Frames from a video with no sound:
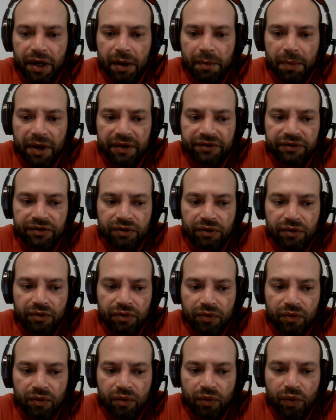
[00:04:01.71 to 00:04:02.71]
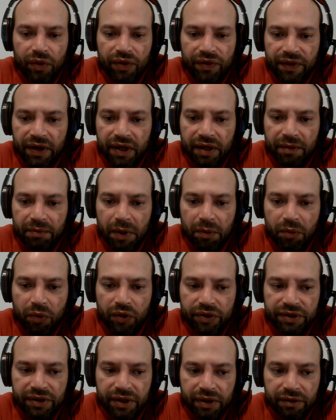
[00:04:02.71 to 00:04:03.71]
capacitor within a
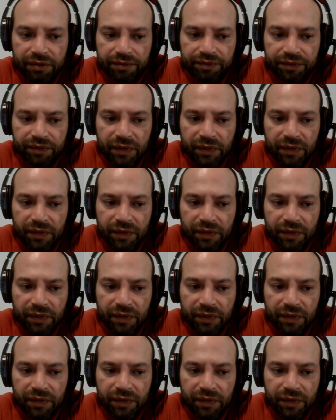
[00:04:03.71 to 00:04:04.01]
memory cell,